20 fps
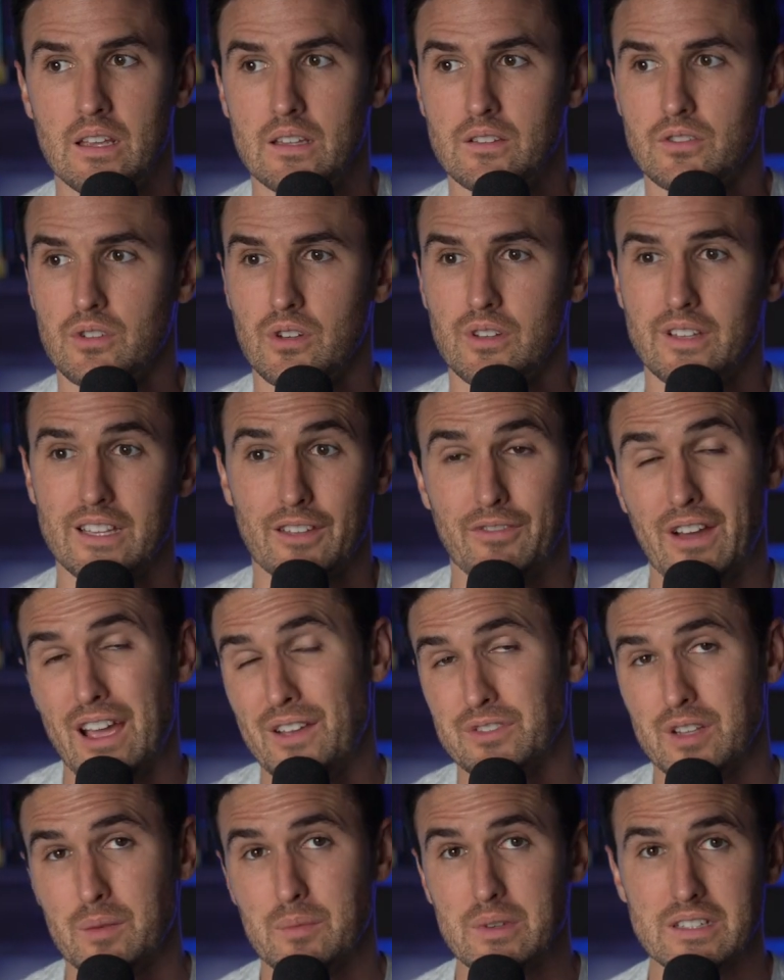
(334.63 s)
And so like if I
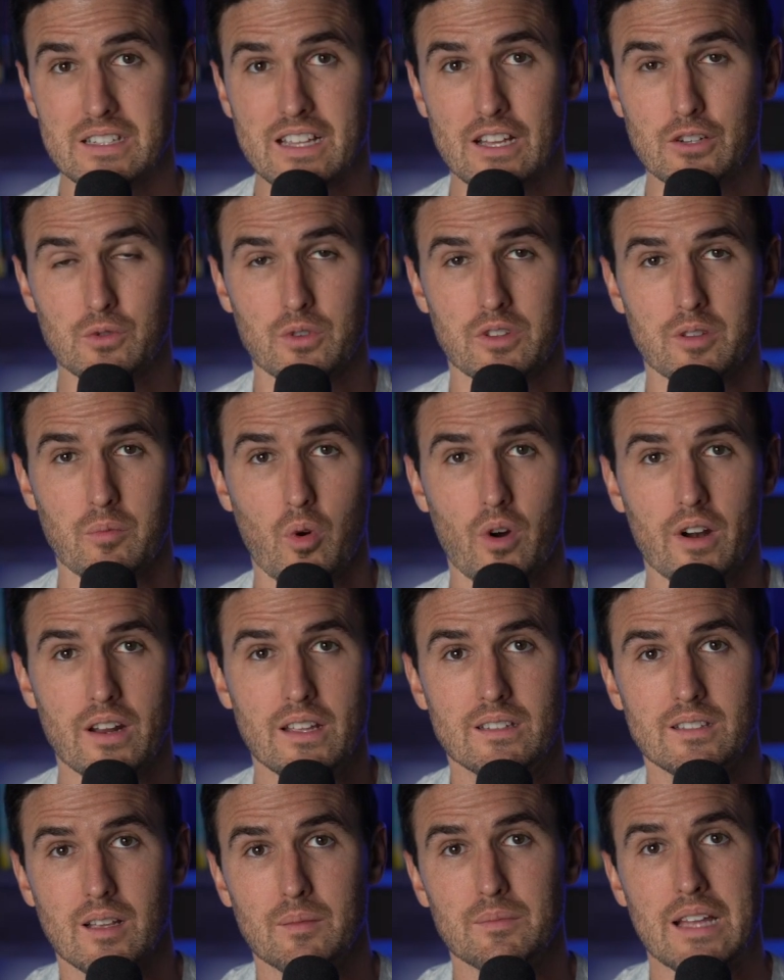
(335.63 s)
have something scheduled in the
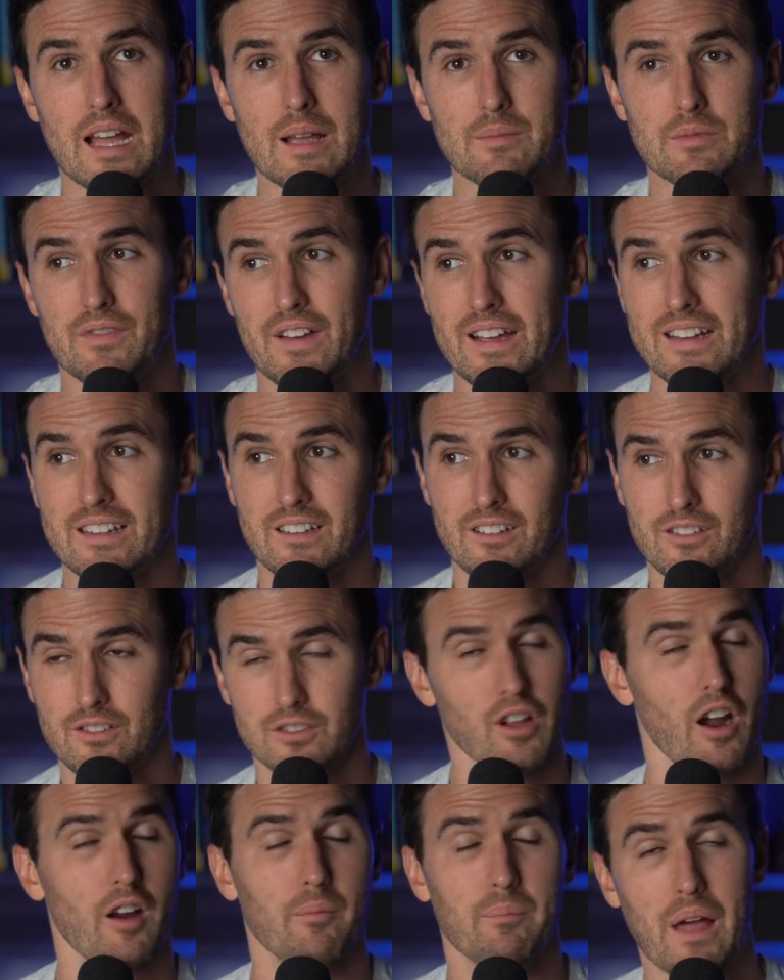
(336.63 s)
morning, sometimes if I
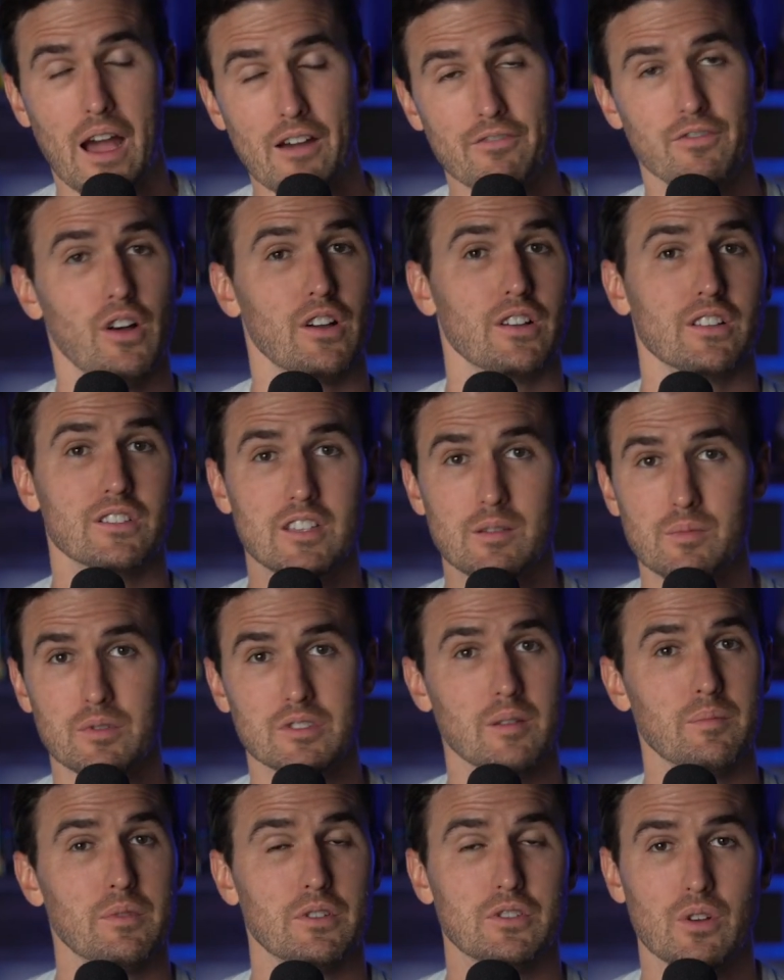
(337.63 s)
I'm not falling asleep or
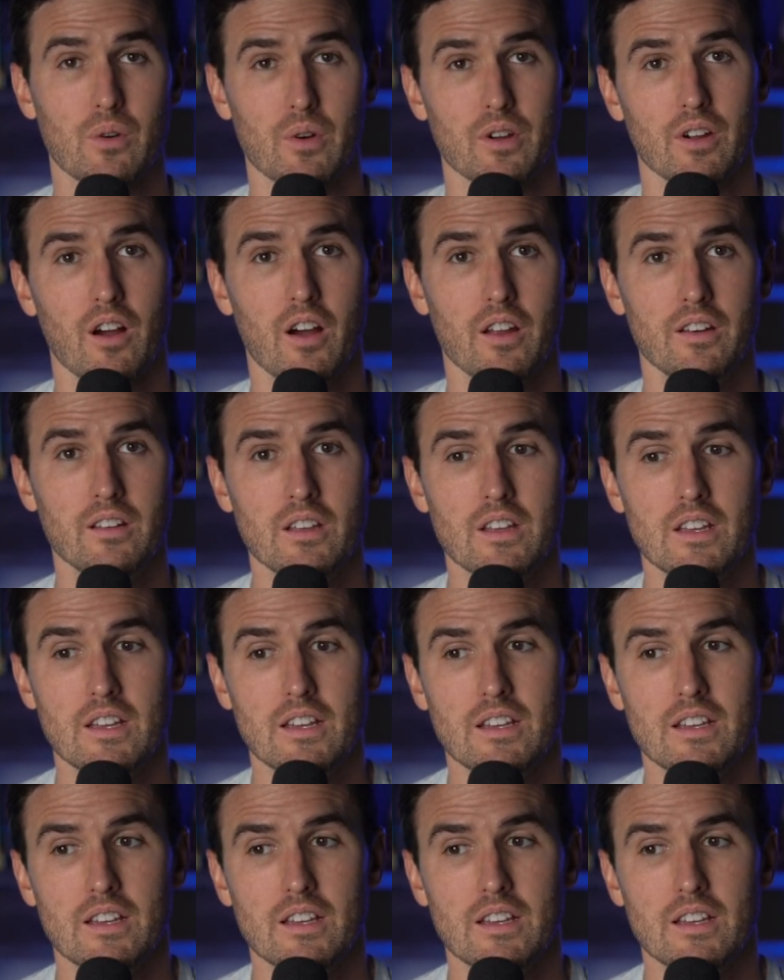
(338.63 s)
something's going on,